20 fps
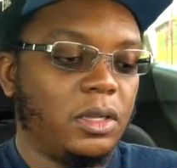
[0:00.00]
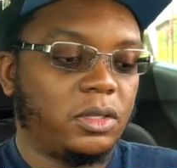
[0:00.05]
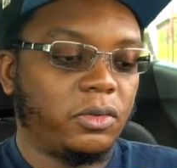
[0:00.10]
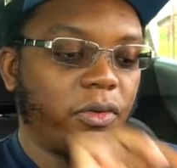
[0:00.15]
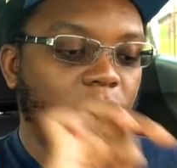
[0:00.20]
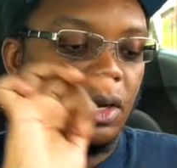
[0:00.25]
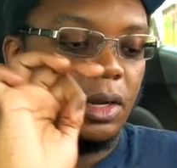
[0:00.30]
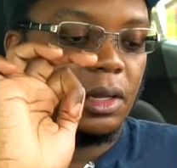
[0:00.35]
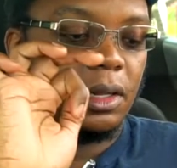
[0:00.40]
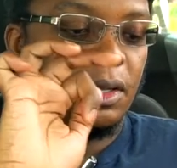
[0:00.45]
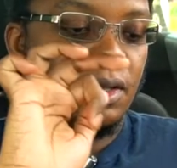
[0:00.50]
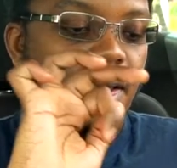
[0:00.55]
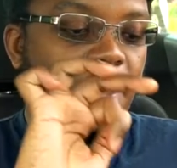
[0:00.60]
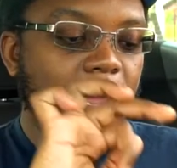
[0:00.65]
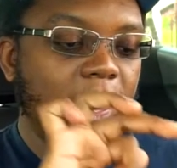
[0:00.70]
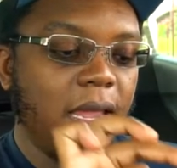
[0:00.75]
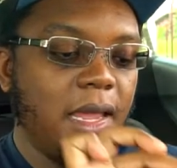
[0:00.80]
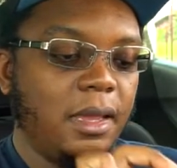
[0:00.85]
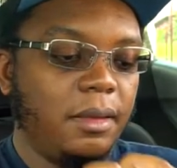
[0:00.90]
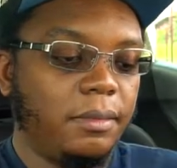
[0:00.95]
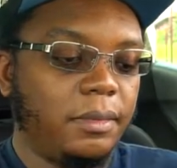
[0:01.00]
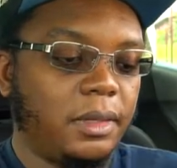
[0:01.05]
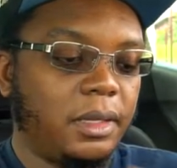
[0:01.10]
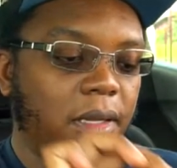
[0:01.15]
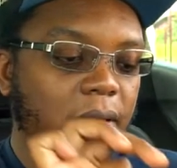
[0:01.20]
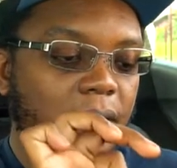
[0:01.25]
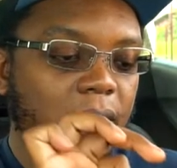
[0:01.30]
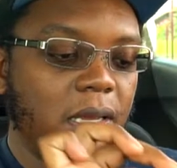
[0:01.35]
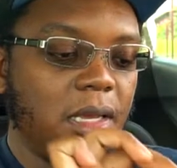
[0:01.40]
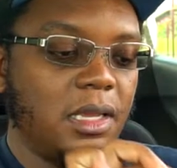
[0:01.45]
So, we're going to claim
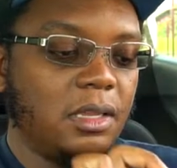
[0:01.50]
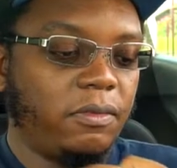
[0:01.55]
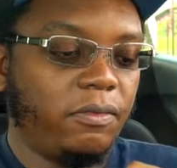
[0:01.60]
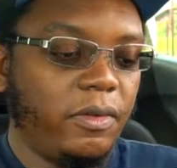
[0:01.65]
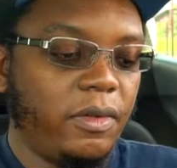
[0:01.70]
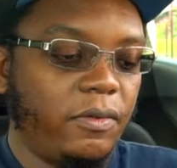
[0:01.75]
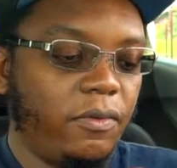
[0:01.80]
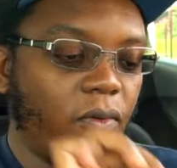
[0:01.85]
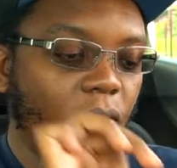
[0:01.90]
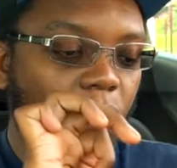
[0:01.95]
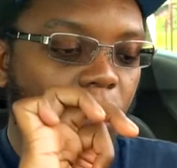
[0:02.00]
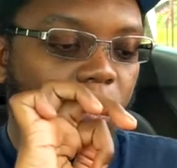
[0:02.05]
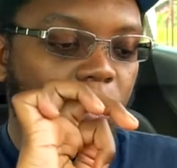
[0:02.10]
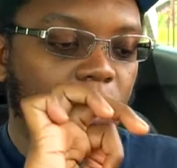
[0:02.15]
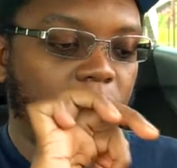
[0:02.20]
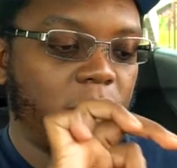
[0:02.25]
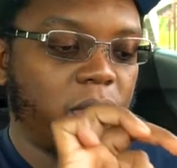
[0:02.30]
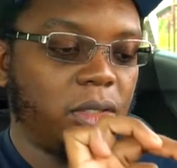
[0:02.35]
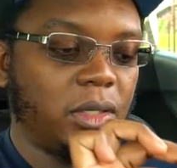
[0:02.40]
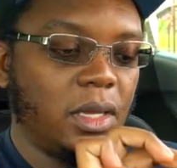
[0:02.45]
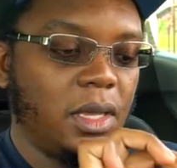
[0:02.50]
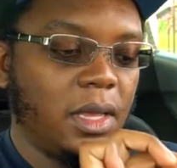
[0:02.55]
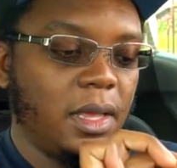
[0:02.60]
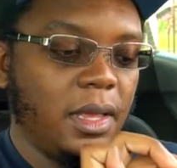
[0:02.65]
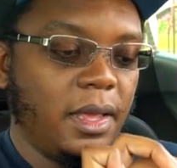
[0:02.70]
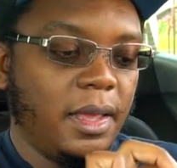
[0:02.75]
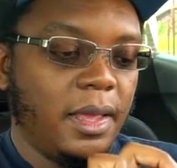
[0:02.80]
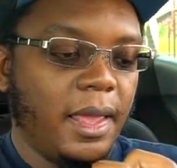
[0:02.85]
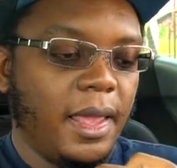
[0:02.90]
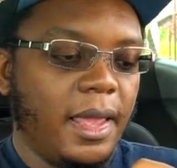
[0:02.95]
these rewards
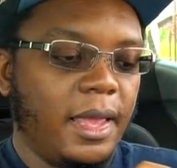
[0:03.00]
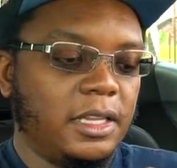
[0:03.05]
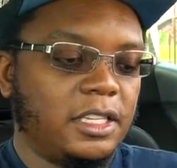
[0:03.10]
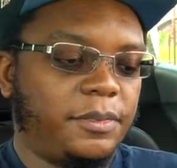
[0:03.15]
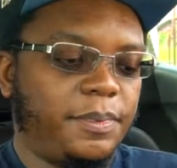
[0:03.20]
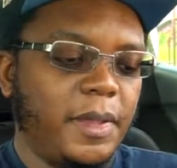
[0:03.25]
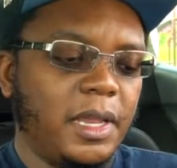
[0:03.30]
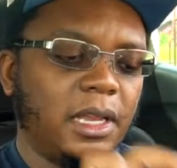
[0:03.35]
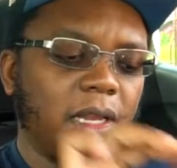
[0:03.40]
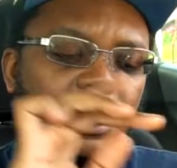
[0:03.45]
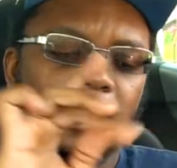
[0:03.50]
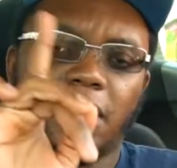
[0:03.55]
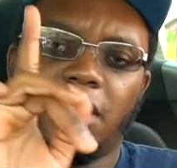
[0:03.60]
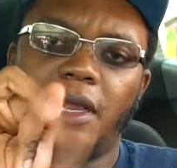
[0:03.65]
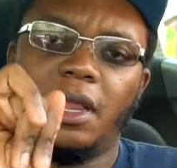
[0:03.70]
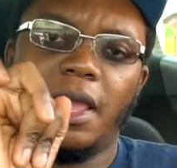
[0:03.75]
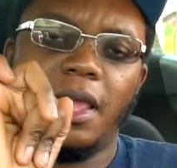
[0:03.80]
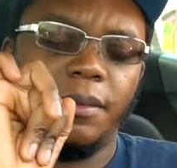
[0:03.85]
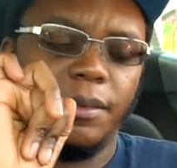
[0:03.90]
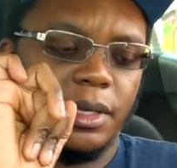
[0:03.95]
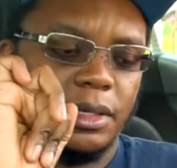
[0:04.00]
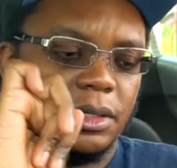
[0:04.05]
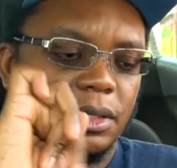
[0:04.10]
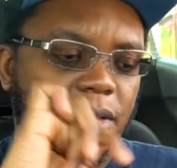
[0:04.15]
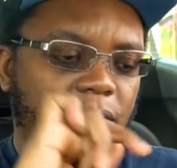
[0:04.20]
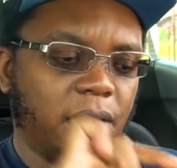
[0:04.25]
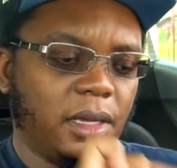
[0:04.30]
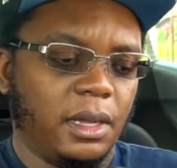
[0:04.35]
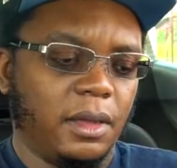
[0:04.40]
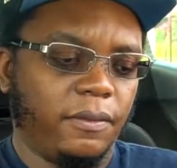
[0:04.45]
and speaking of claiming
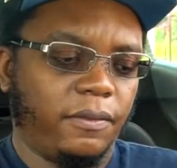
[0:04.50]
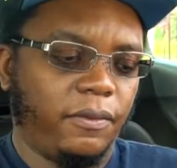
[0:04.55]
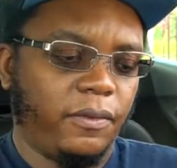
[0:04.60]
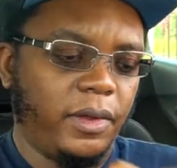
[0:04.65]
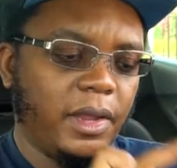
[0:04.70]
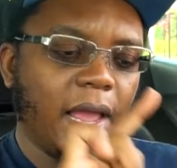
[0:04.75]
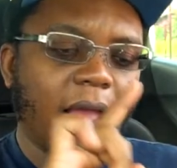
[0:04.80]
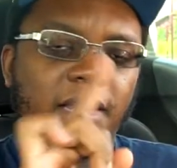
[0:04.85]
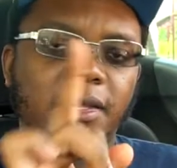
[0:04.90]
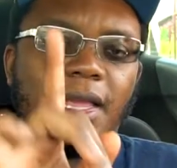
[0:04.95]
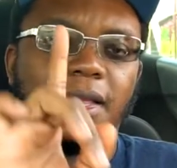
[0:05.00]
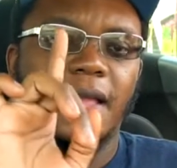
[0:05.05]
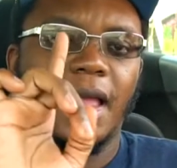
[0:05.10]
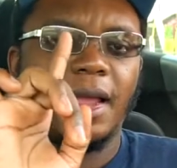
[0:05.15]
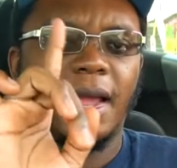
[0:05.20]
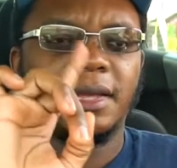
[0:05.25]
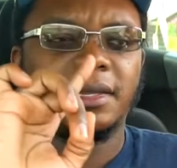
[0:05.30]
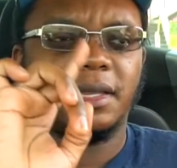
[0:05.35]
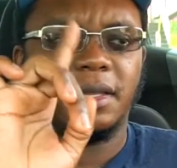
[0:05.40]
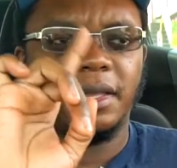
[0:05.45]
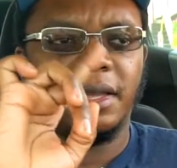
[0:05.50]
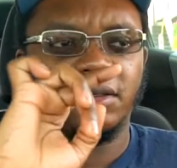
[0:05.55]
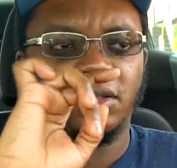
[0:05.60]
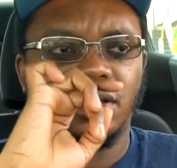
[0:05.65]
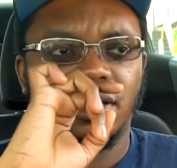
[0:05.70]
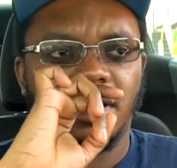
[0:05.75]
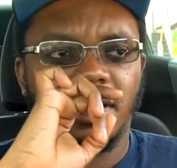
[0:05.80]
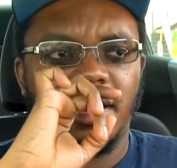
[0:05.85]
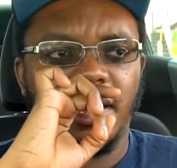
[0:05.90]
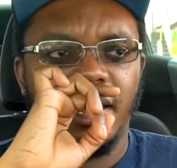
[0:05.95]
stuff, we got I got something else
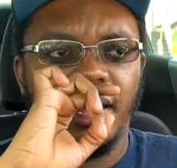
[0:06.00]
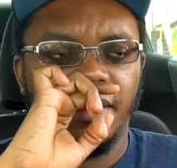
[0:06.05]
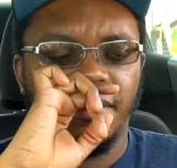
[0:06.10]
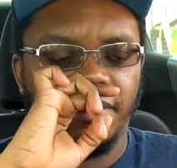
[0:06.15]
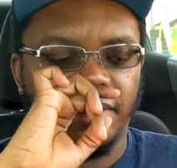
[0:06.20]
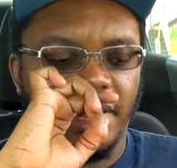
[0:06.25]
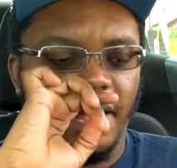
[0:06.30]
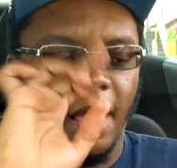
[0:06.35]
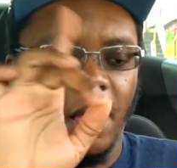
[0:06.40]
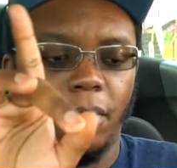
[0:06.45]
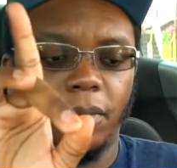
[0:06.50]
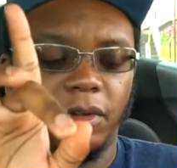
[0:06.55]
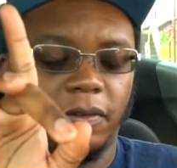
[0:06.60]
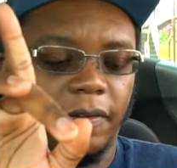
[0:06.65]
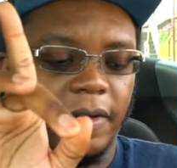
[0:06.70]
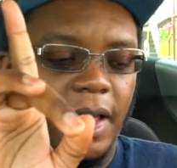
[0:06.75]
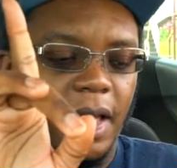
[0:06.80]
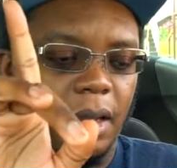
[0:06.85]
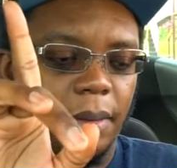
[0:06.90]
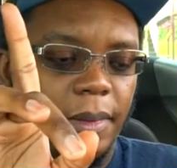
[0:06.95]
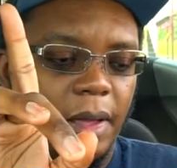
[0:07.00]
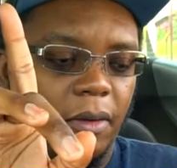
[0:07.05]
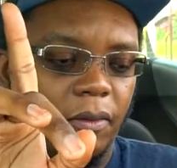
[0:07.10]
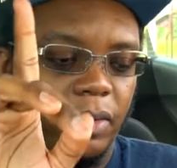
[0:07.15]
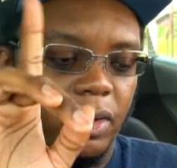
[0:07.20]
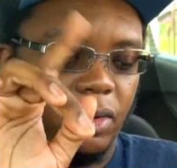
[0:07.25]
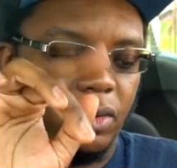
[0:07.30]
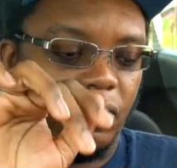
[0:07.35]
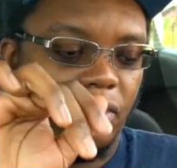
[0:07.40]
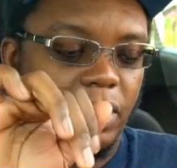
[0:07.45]
to claim that I almost forgot about
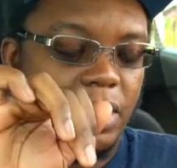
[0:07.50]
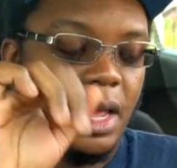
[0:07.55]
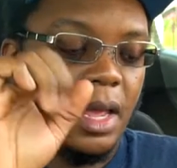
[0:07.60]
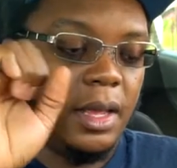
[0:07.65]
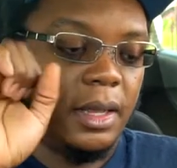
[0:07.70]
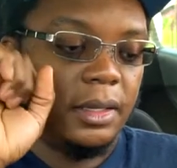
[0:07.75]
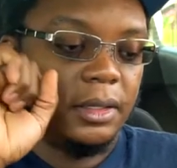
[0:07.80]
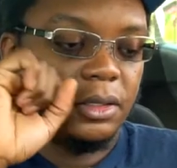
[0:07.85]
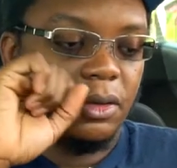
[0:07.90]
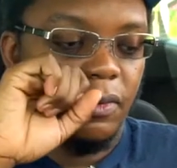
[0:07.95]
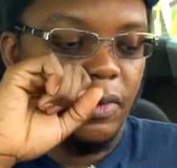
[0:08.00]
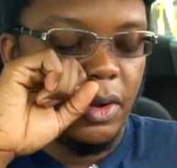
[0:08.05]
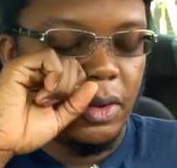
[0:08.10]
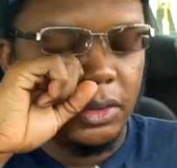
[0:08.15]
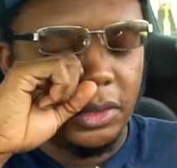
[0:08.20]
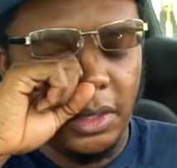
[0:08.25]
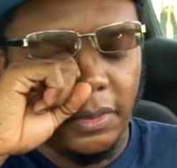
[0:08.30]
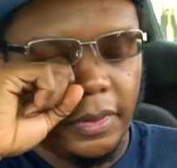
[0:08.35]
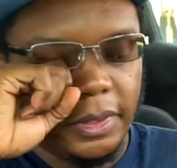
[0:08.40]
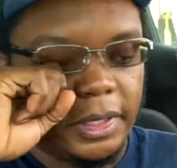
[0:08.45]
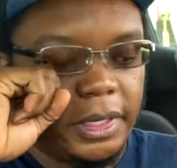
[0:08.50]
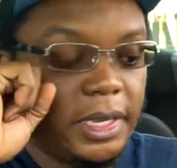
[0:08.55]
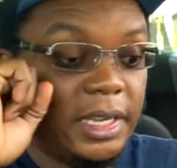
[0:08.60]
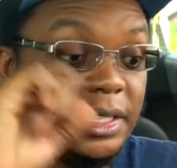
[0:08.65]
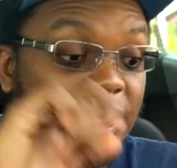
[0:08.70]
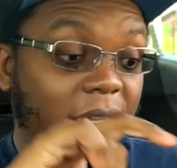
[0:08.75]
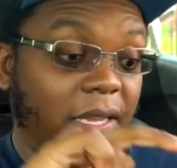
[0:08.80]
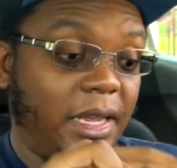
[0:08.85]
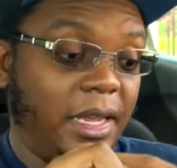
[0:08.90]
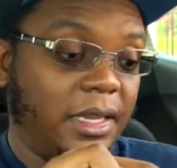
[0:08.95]
real quick. So we're gonna see what
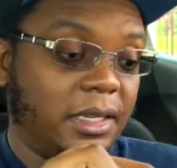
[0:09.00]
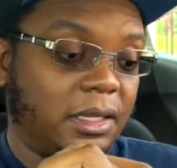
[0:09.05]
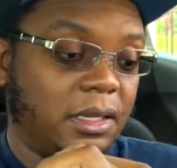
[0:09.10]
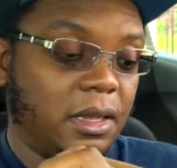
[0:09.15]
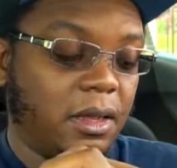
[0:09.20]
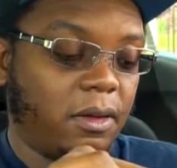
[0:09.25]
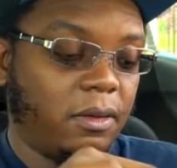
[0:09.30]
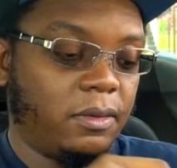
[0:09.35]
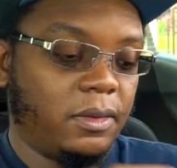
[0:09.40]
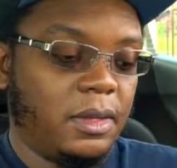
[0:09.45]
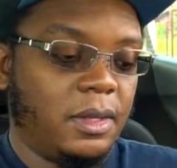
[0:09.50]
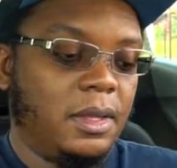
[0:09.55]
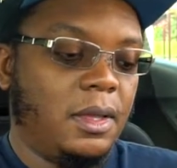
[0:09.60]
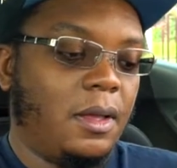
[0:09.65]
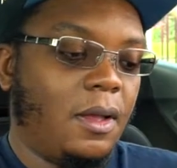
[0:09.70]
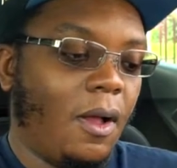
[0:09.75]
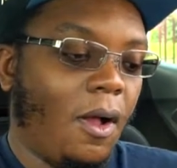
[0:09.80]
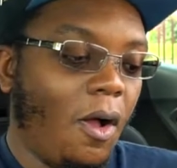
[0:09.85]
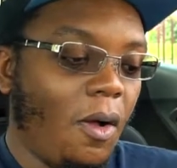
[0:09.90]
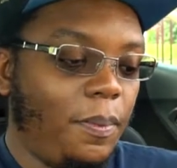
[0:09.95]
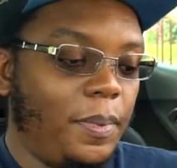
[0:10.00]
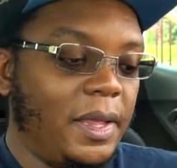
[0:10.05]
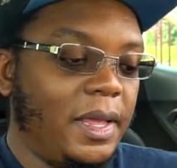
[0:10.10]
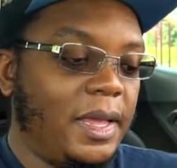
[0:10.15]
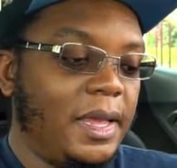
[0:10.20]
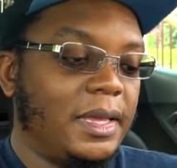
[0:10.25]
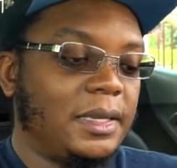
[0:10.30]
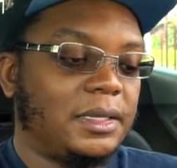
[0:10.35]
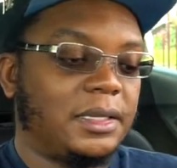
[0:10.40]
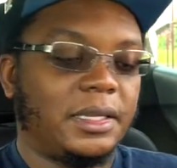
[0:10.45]
this is though. Hopefully
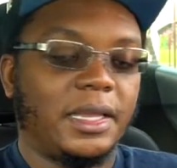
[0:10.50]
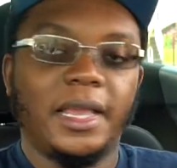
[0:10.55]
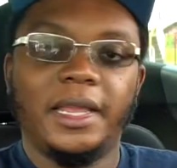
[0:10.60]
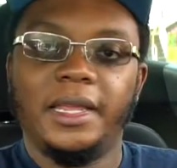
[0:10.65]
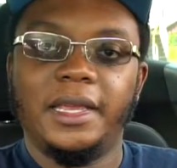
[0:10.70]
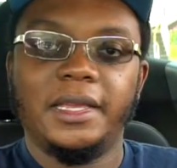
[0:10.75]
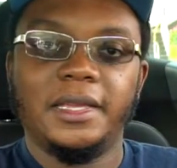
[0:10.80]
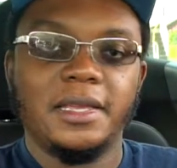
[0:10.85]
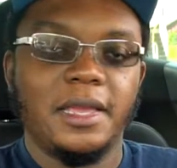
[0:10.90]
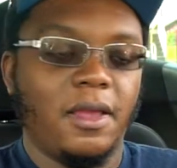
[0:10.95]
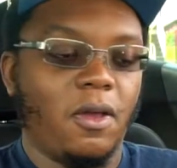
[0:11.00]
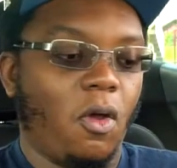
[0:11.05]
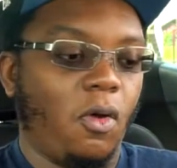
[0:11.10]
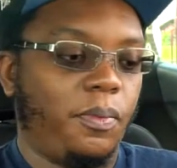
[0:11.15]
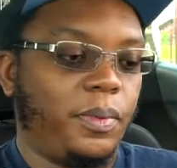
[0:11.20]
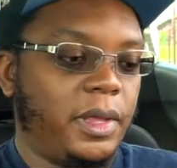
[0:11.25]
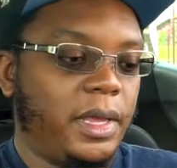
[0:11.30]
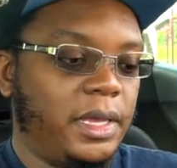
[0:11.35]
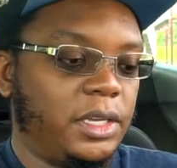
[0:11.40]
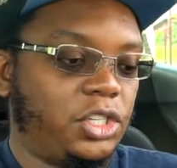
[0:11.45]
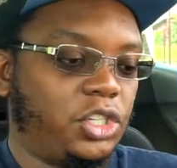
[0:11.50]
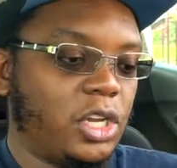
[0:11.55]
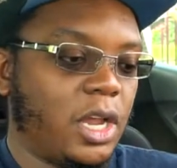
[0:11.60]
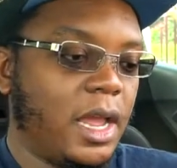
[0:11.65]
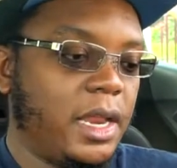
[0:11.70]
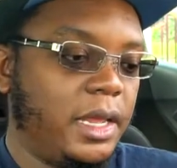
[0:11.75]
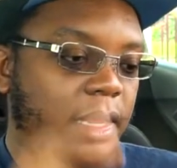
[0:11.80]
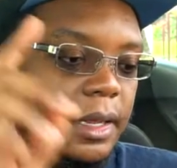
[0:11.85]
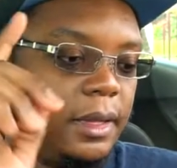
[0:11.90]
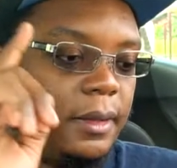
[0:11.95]
it's skitty and hopefully it's
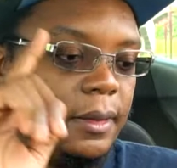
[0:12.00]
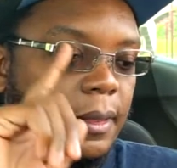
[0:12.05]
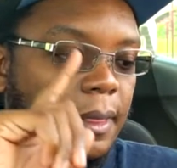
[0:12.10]
shiny.